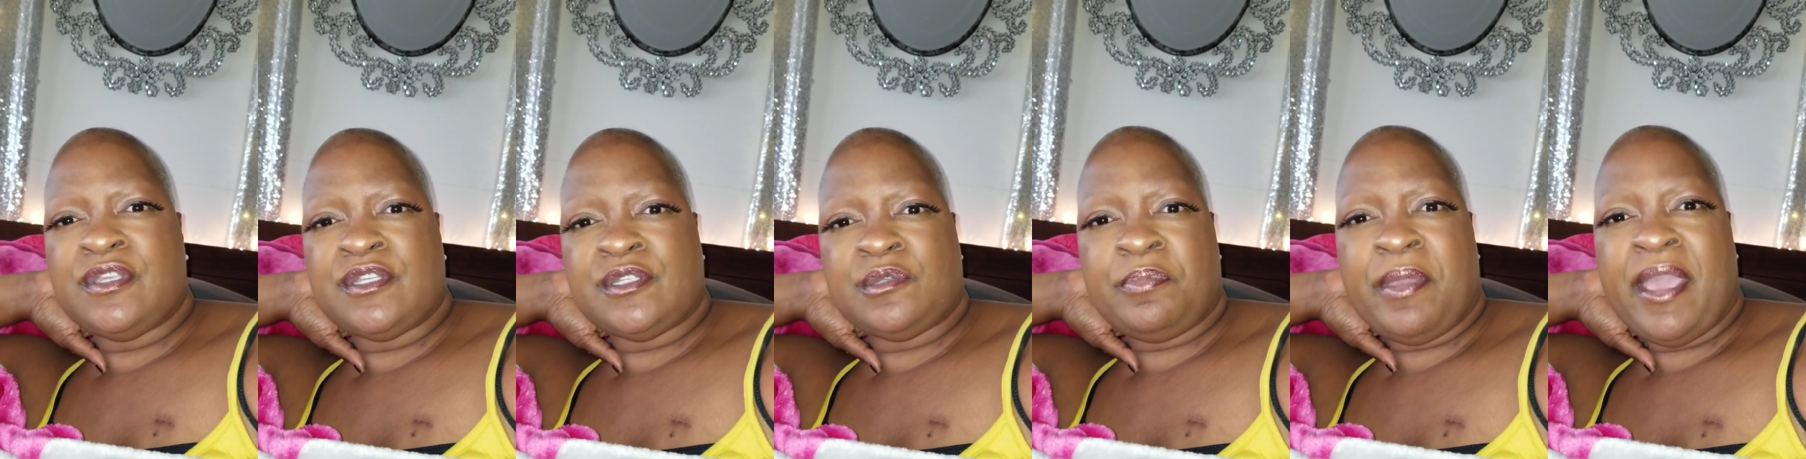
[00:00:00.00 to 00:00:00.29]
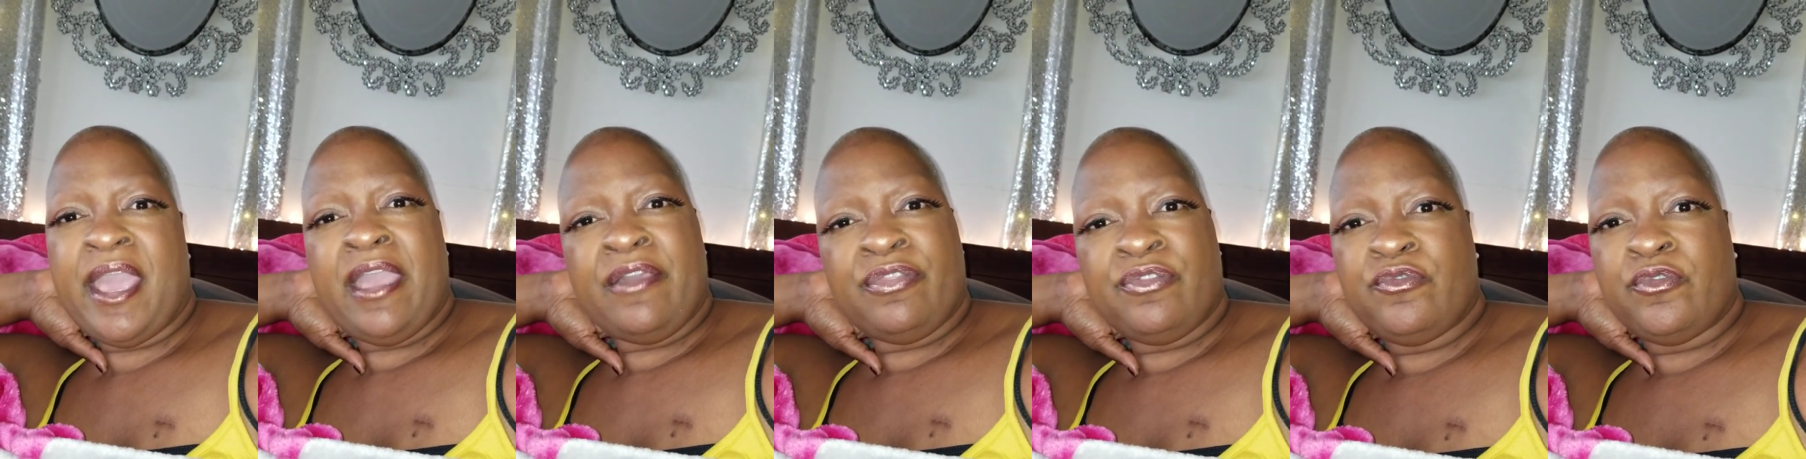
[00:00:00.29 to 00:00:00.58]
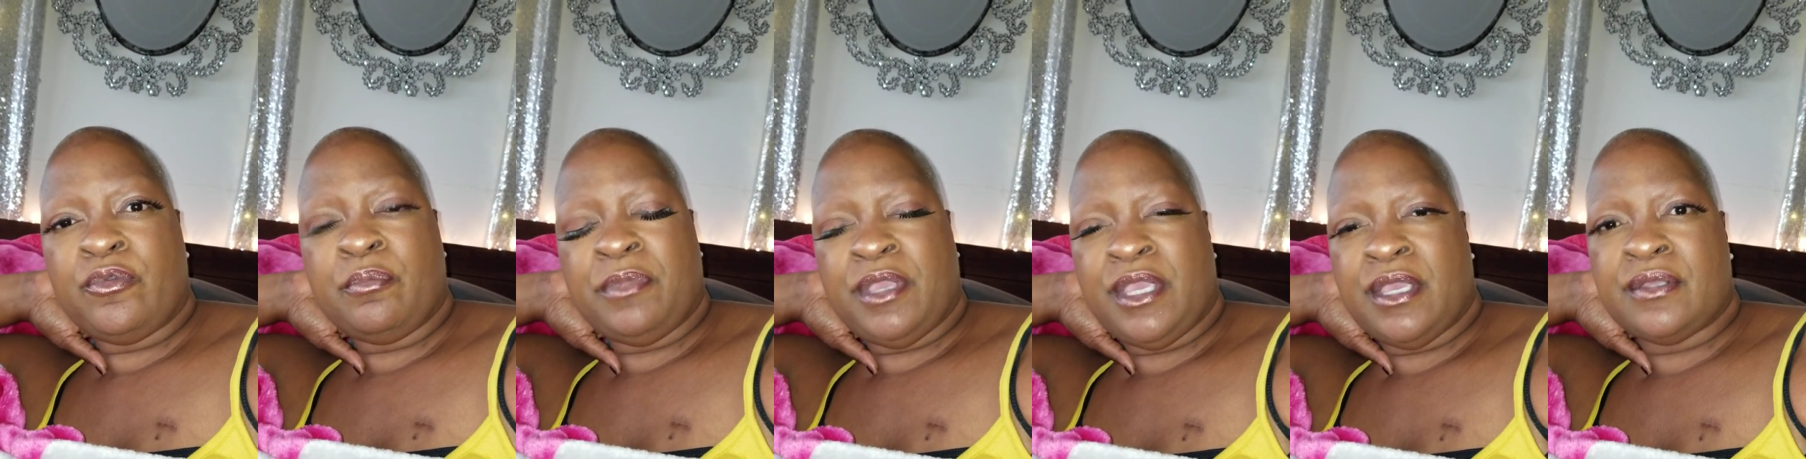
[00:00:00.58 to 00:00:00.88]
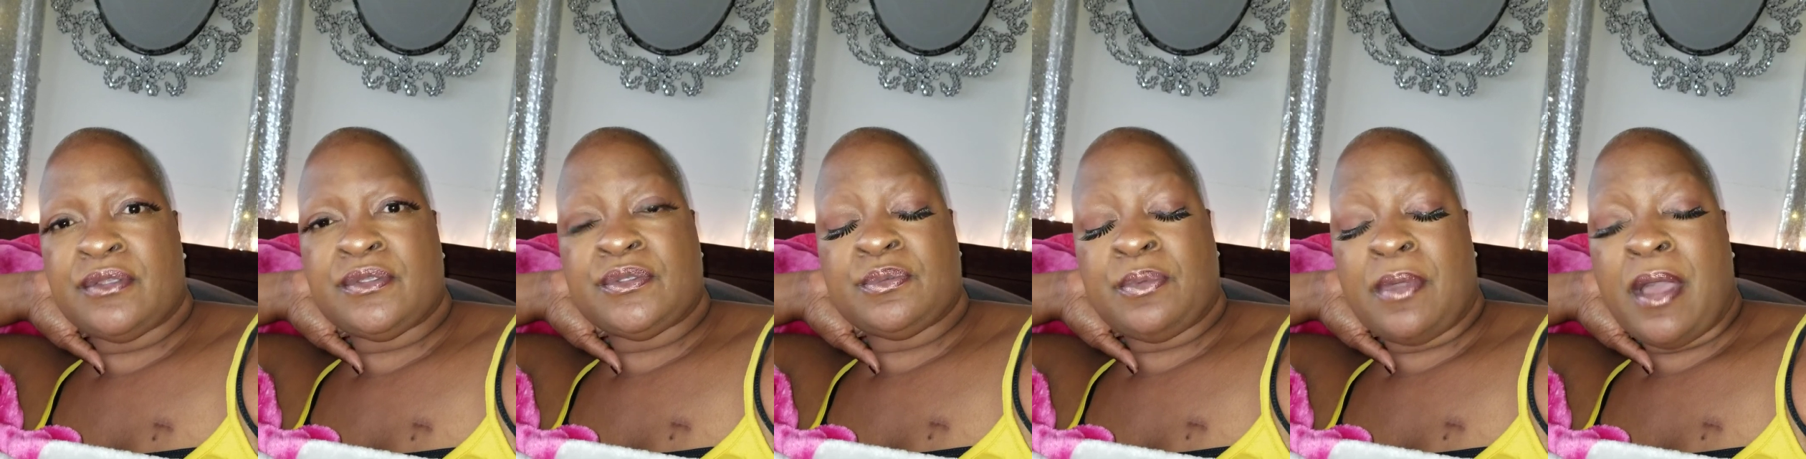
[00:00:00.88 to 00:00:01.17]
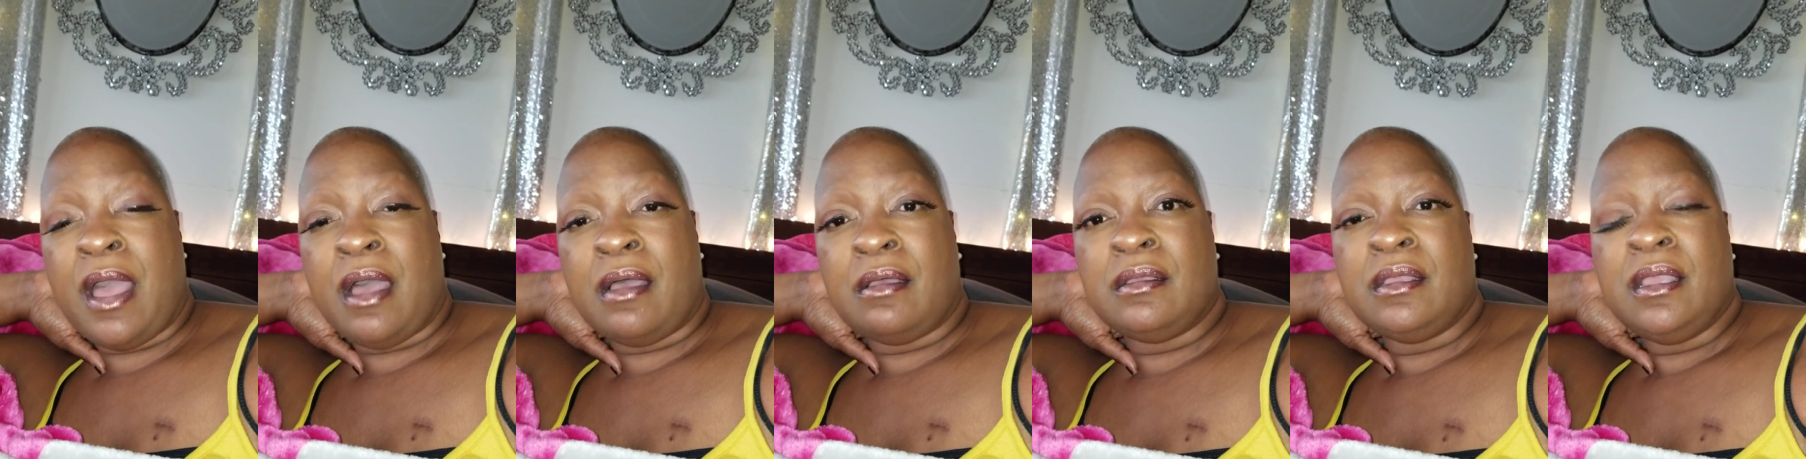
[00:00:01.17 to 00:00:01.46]
this path for me as
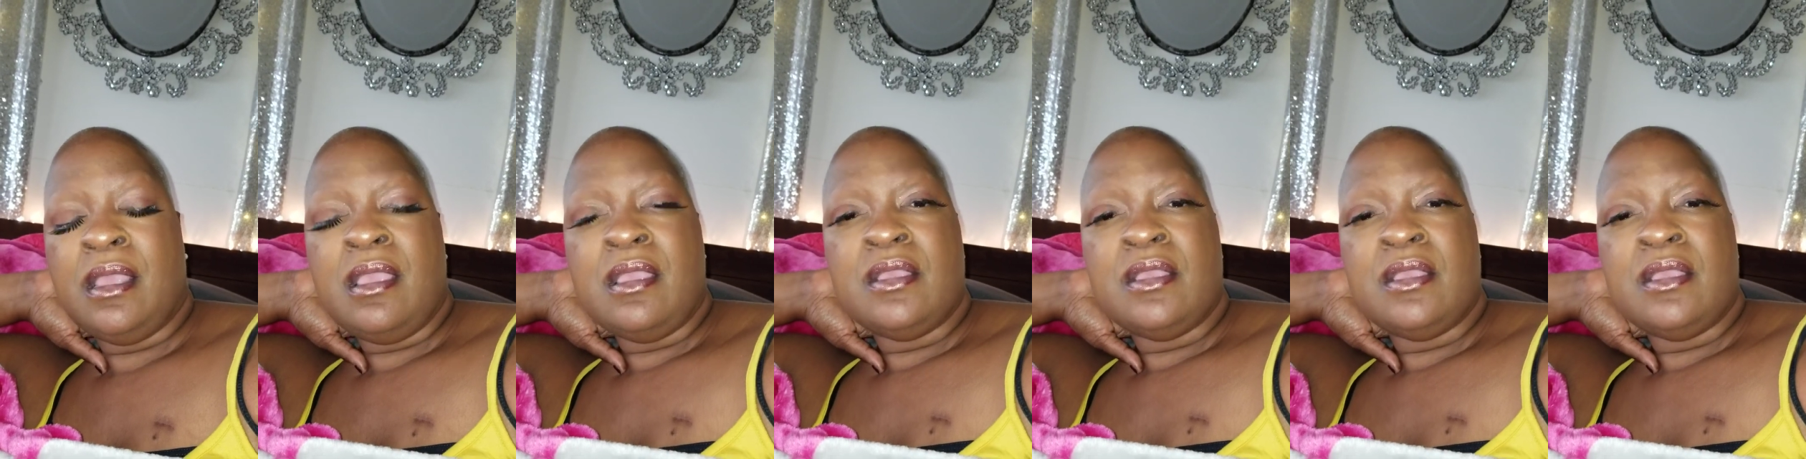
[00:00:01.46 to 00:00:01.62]
well.